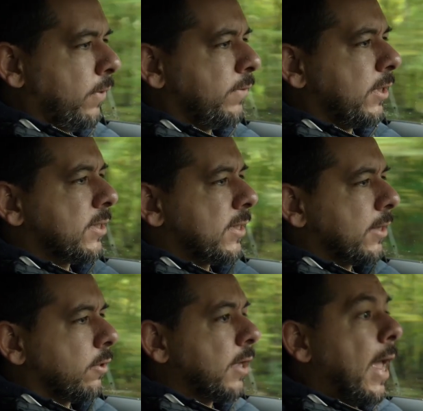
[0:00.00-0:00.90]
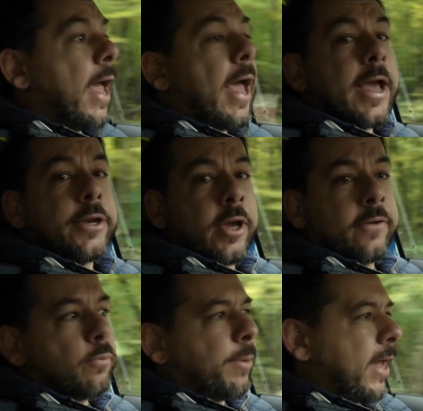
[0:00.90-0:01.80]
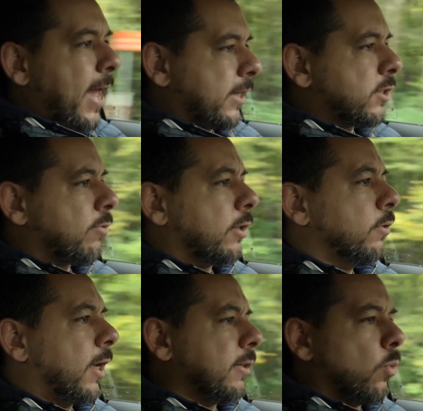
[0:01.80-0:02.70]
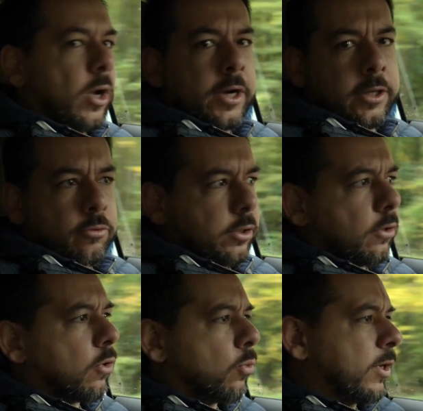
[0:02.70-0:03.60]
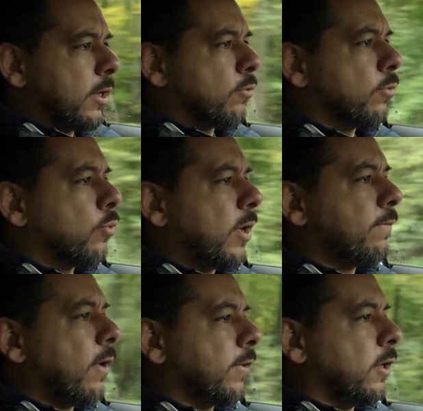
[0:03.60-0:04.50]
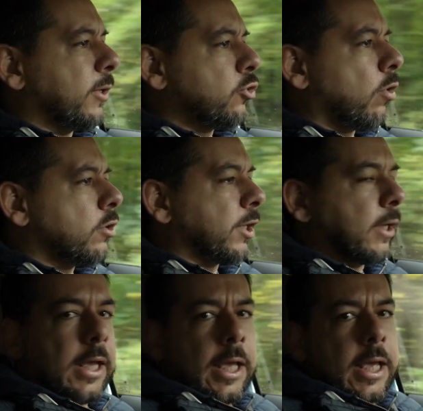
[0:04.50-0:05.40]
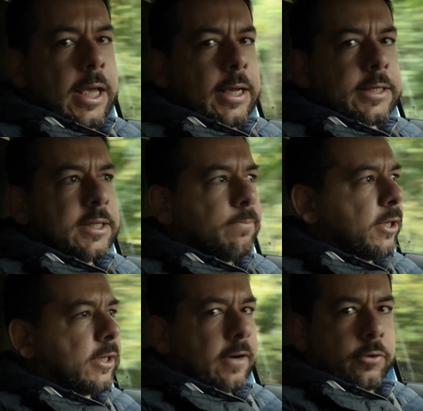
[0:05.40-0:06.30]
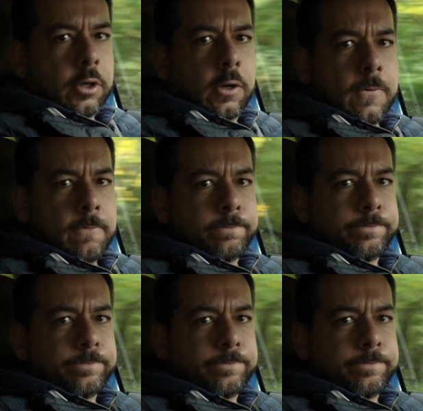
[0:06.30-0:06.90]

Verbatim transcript: 50 is standard, and you have to pay extra to get the 100 or 125 kilowatt charging. Simply clever, no?